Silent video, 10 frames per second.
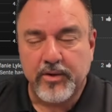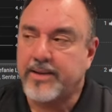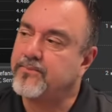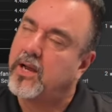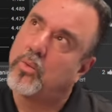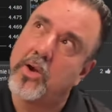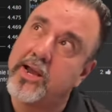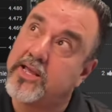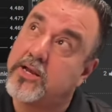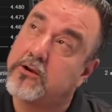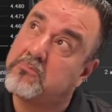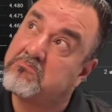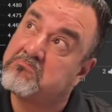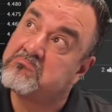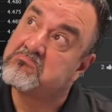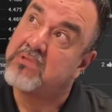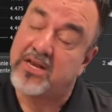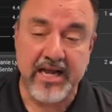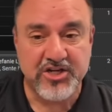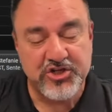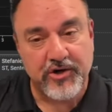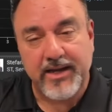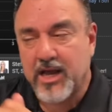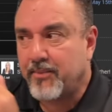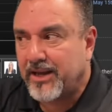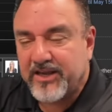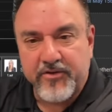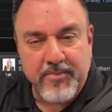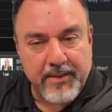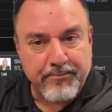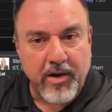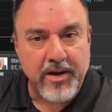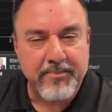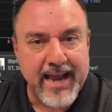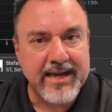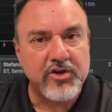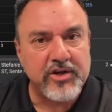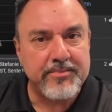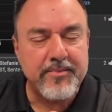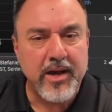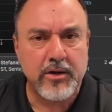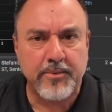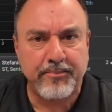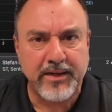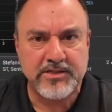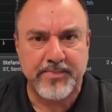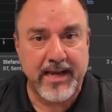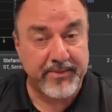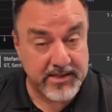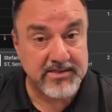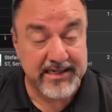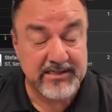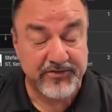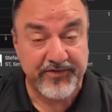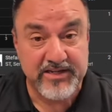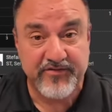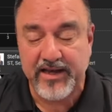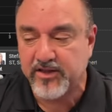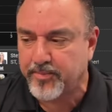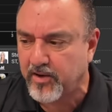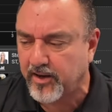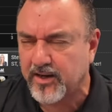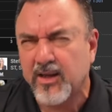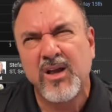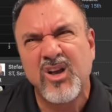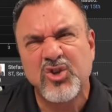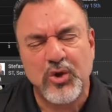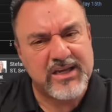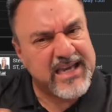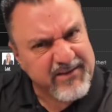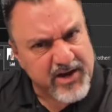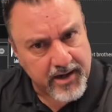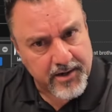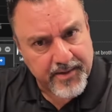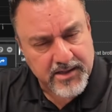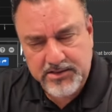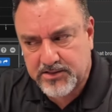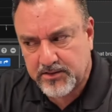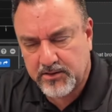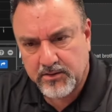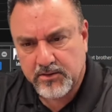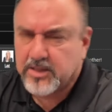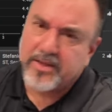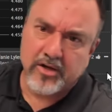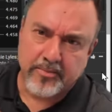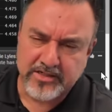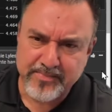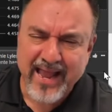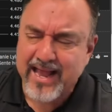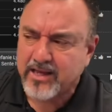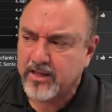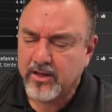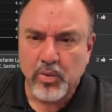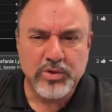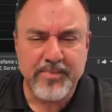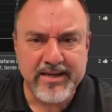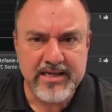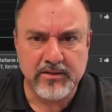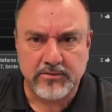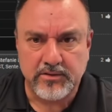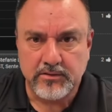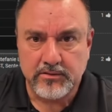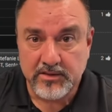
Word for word: Okay, I wait a year. Next year I come, I give you my bond back, and you give me my one hundred bucks back because that's the face value of the bond. So I gave you one hundred bucks. You give me one hundred bucks back. What's my yield?